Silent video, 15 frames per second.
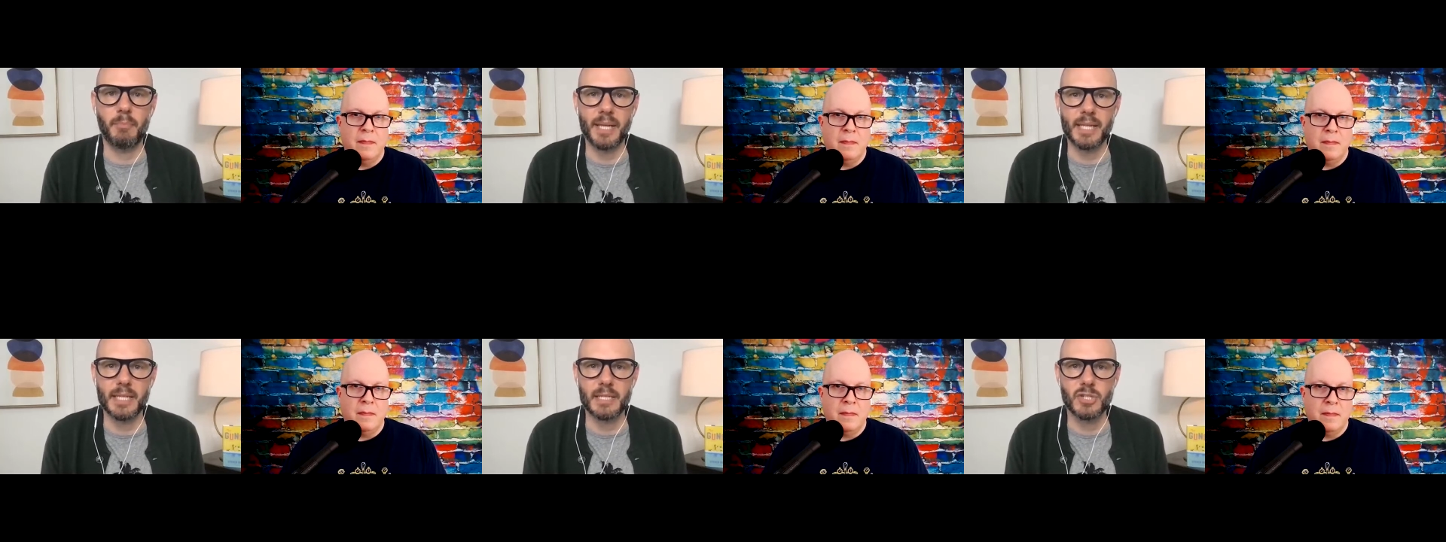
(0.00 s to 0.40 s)

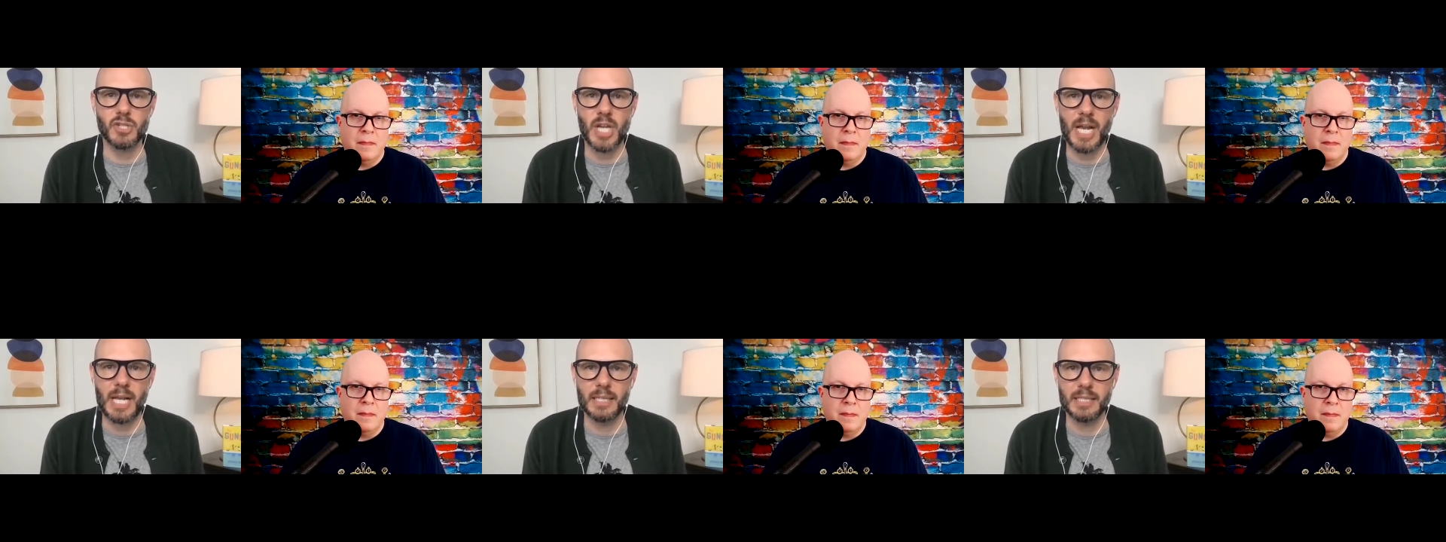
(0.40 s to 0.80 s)
Speaker 1: biggest
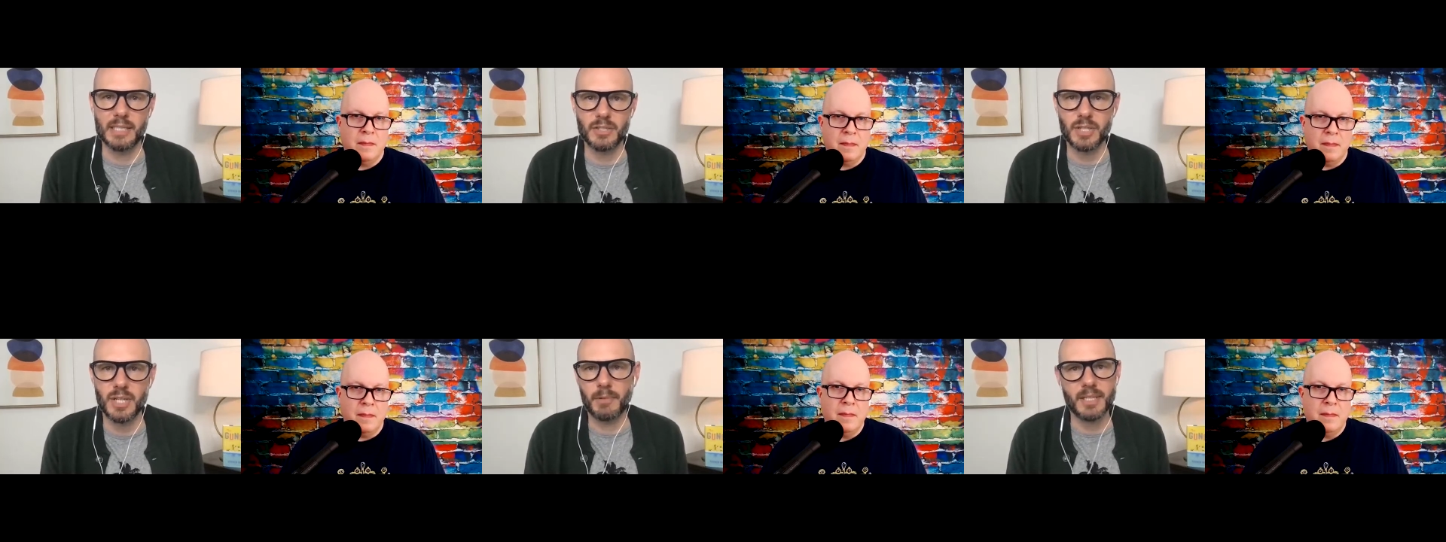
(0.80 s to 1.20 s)

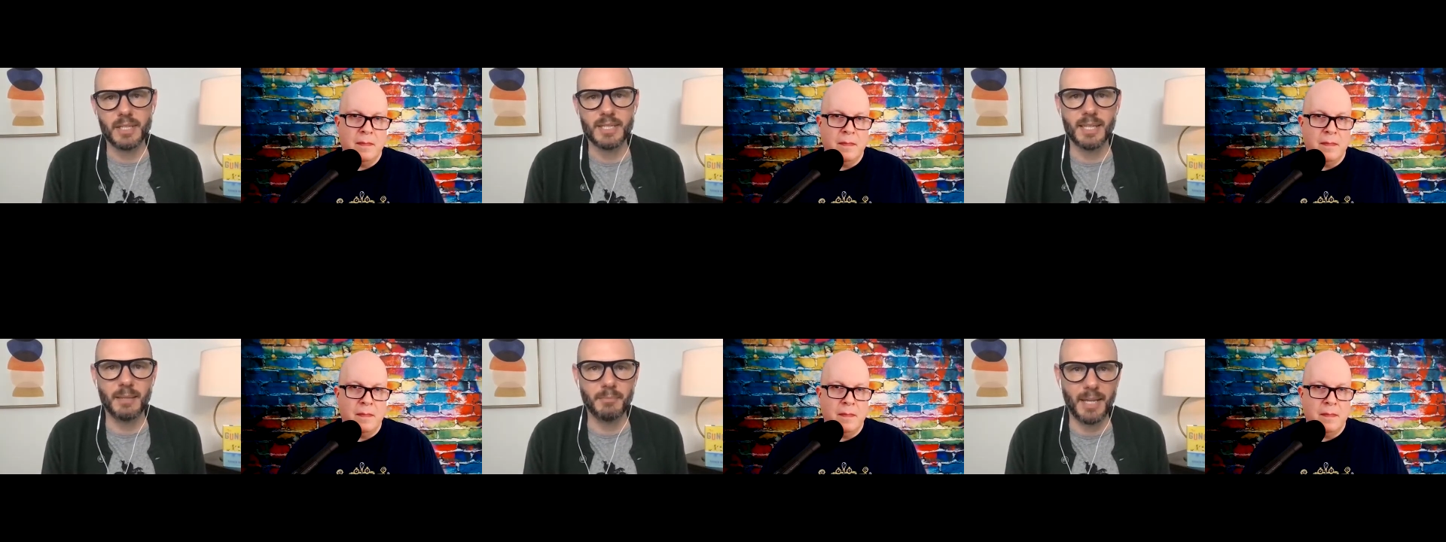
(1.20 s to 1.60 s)
challenge
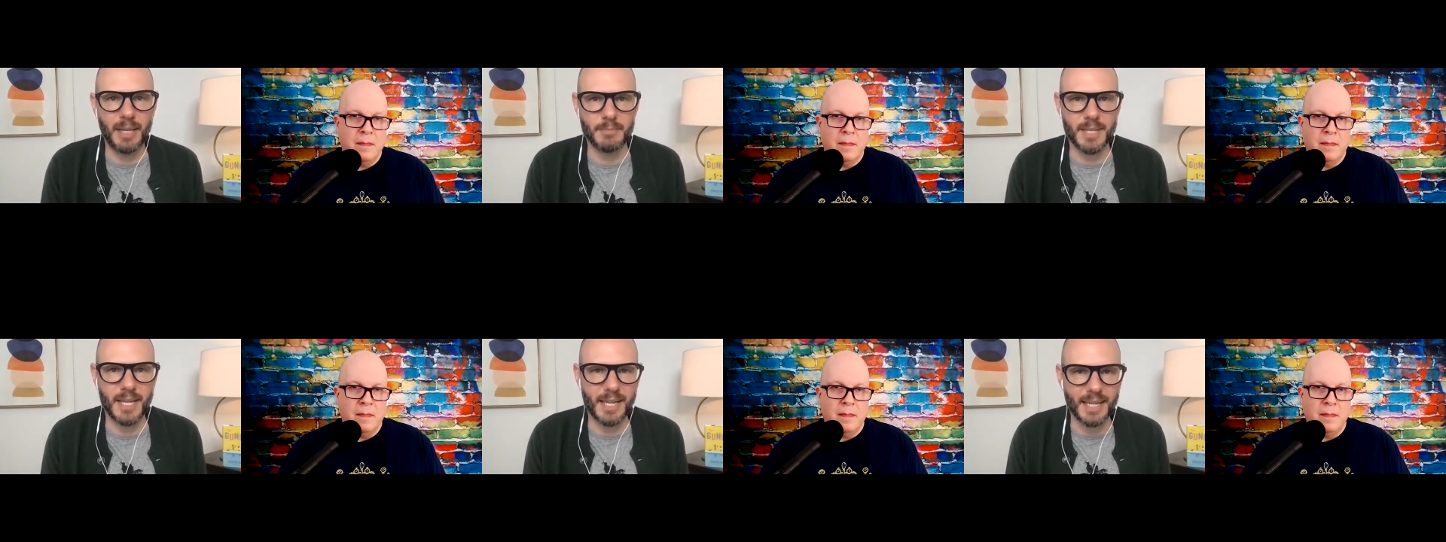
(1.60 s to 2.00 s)
because
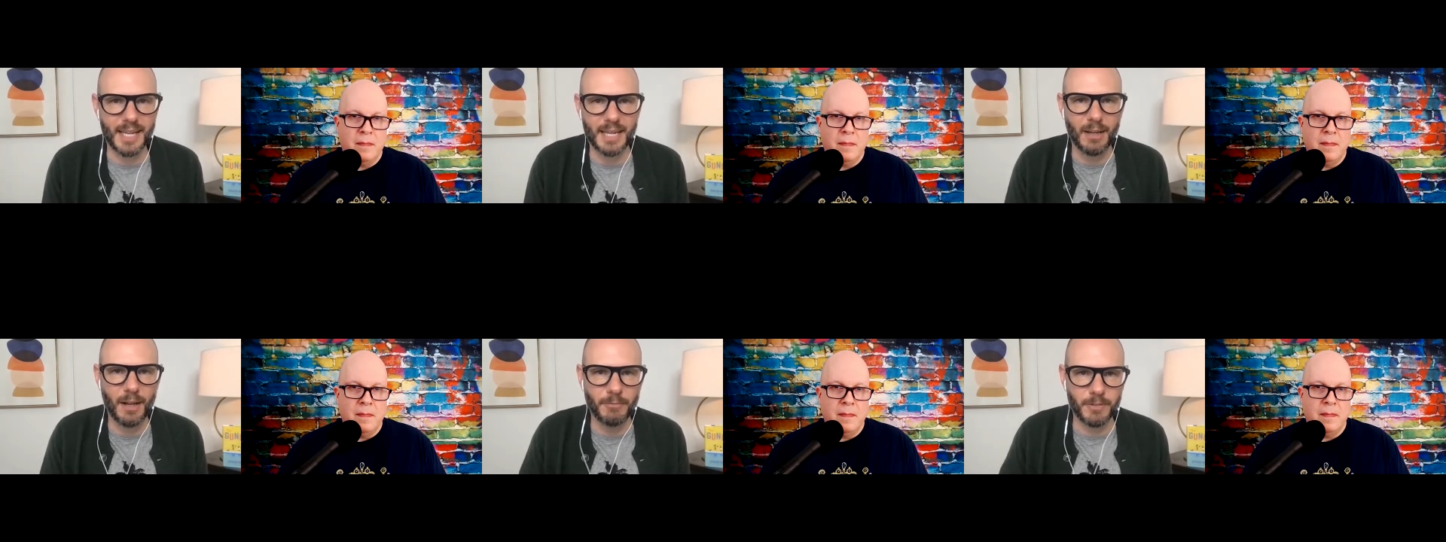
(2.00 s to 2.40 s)
sometimes I
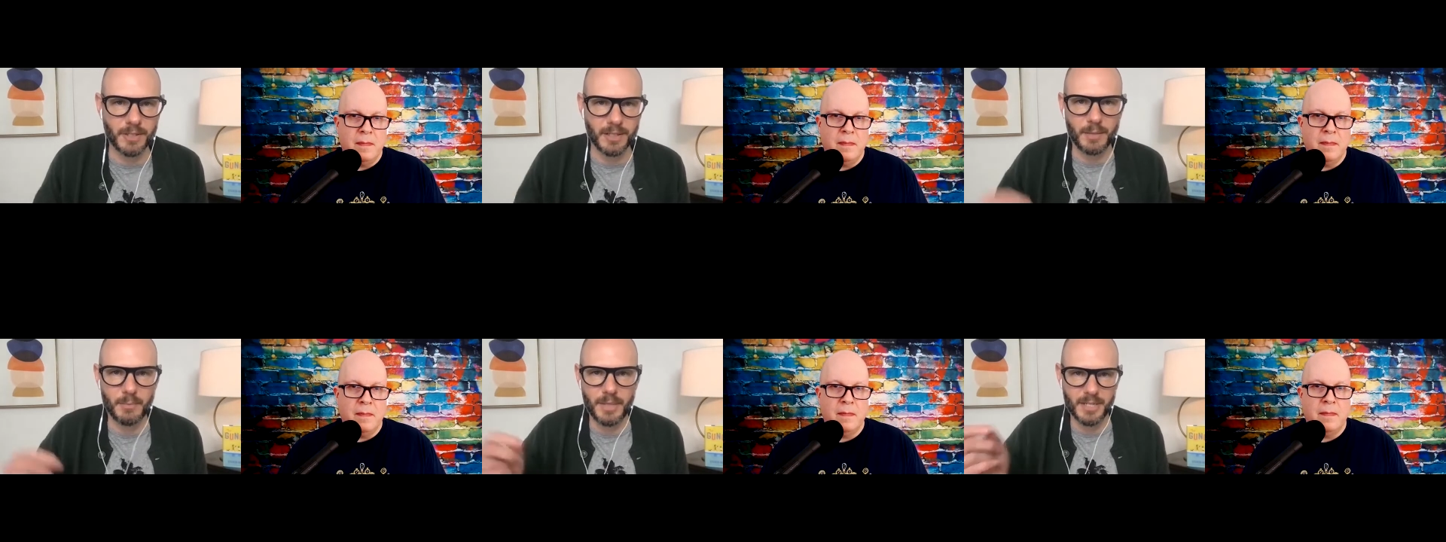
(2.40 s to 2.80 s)
get off on
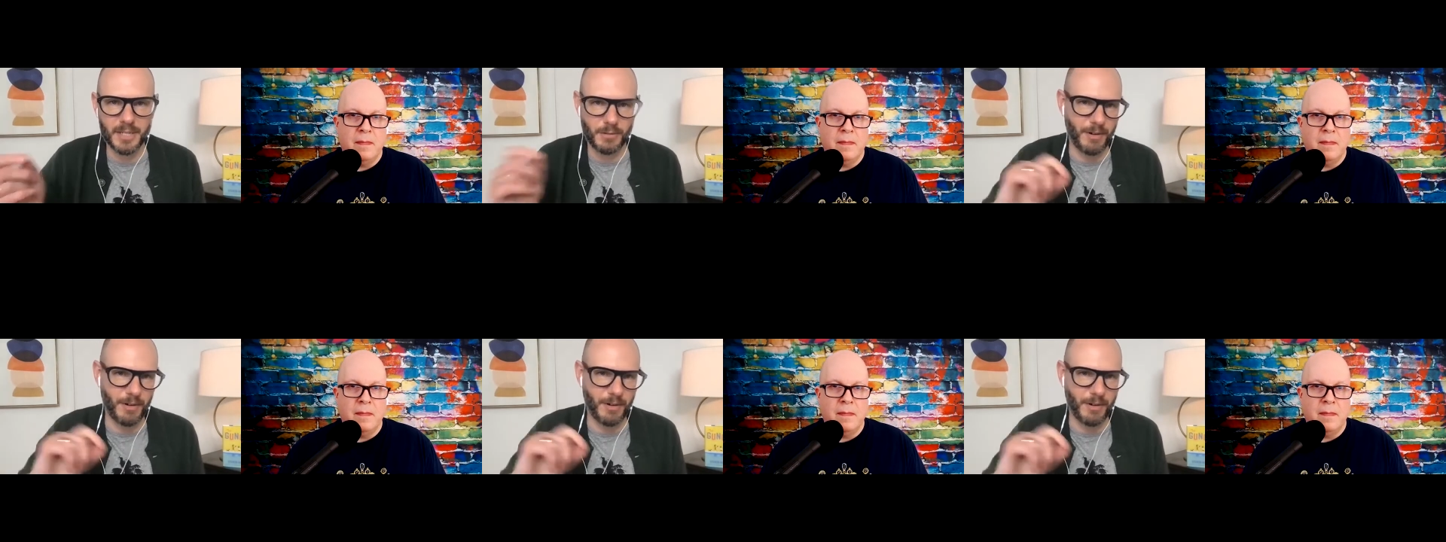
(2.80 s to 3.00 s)
a comedic